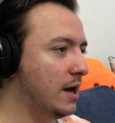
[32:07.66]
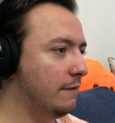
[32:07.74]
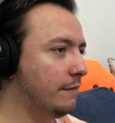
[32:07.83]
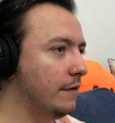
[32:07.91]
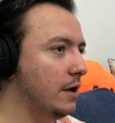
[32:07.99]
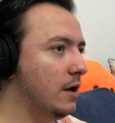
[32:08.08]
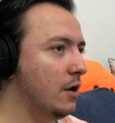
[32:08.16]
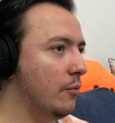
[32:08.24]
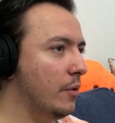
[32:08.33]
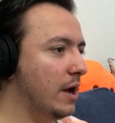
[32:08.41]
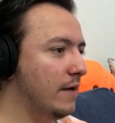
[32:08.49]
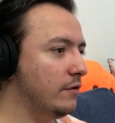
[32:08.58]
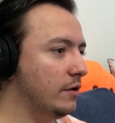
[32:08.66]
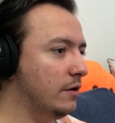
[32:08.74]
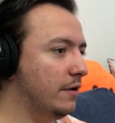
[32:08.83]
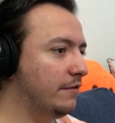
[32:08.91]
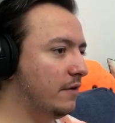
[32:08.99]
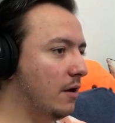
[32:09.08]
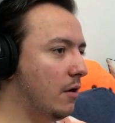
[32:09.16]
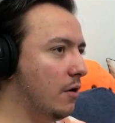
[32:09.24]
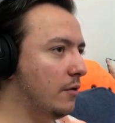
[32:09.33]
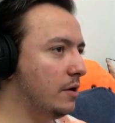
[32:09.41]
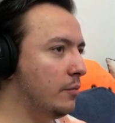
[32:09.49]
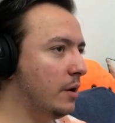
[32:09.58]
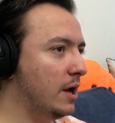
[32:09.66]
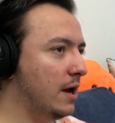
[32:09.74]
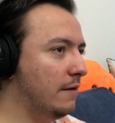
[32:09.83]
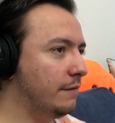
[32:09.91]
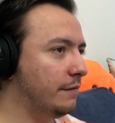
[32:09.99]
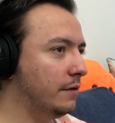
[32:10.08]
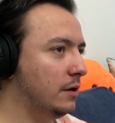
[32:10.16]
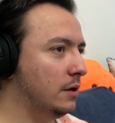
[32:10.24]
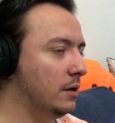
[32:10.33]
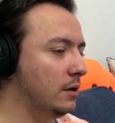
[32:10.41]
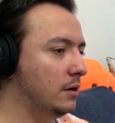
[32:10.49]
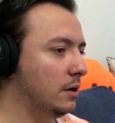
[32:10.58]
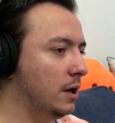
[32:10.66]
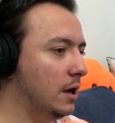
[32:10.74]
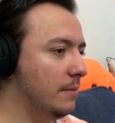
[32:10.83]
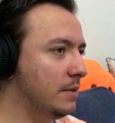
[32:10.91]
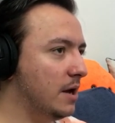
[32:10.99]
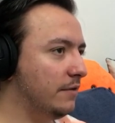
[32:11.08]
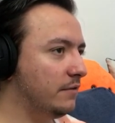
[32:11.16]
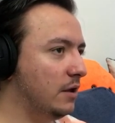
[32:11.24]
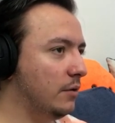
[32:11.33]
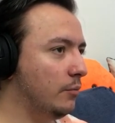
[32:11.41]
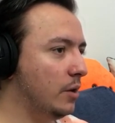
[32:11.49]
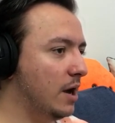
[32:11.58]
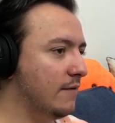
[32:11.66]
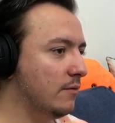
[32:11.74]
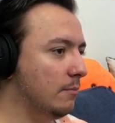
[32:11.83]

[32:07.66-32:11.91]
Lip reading: we have a Sayori, we have Natsuki, and we